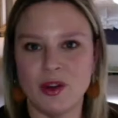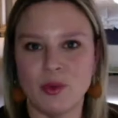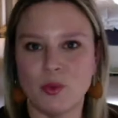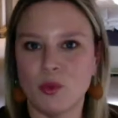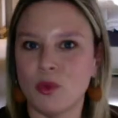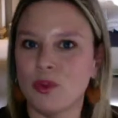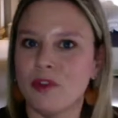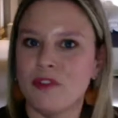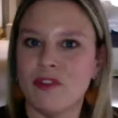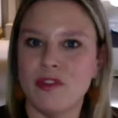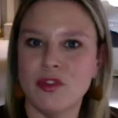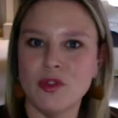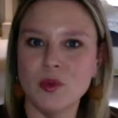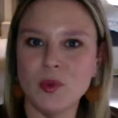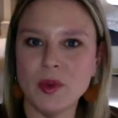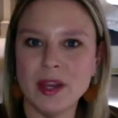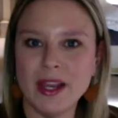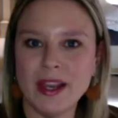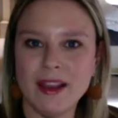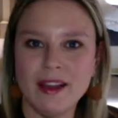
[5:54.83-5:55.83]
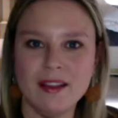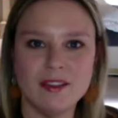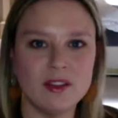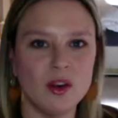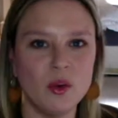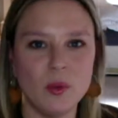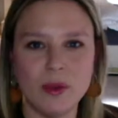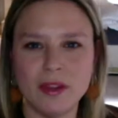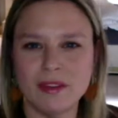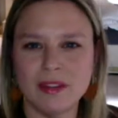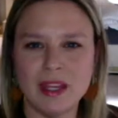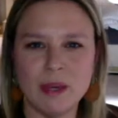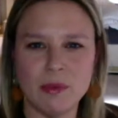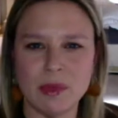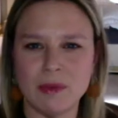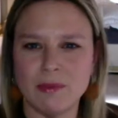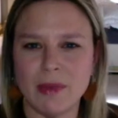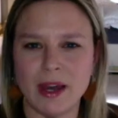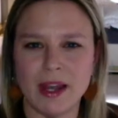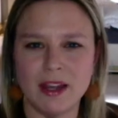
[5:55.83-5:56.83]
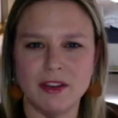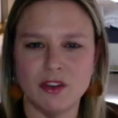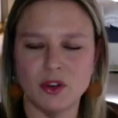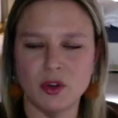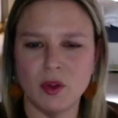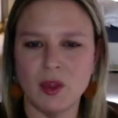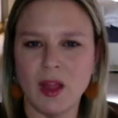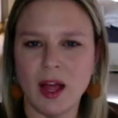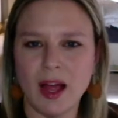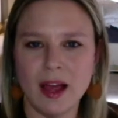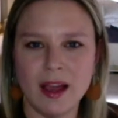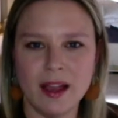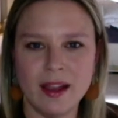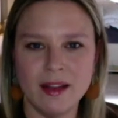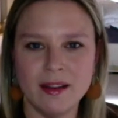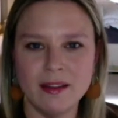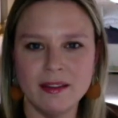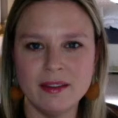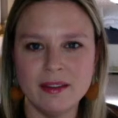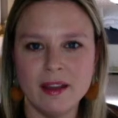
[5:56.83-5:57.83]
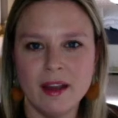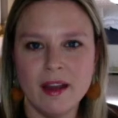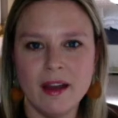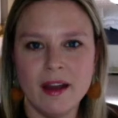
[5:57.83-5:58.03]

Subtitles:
Rule of threes, always keep in mind your lines.